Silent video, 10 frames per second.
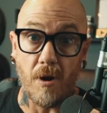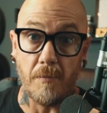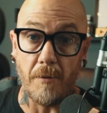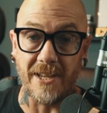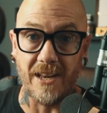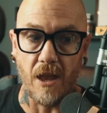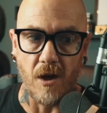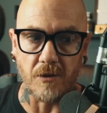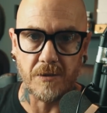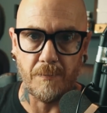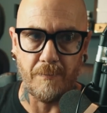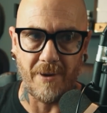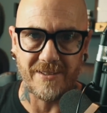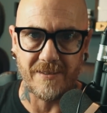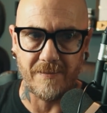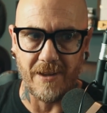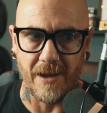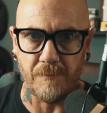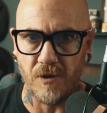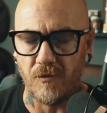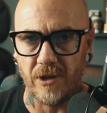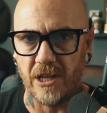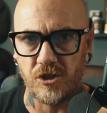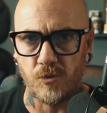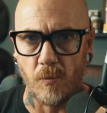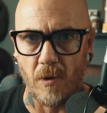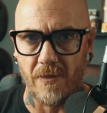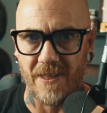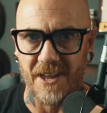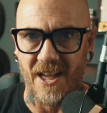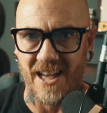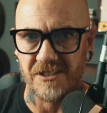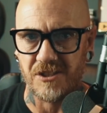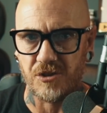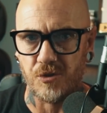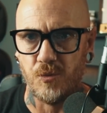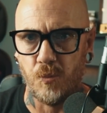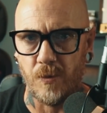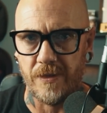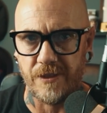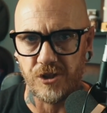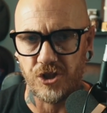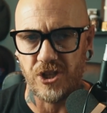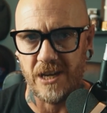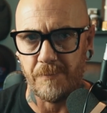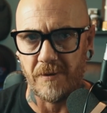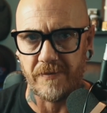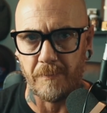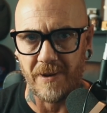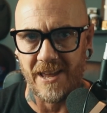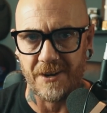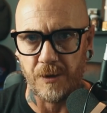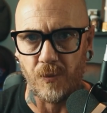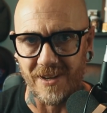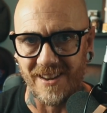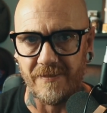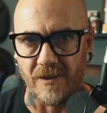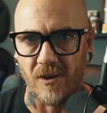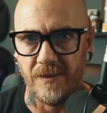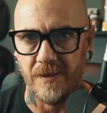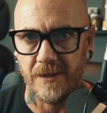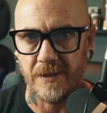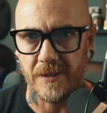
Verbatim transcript: Probably a lot, but I'm not really sure what that has to do with the shape of the planet we live on.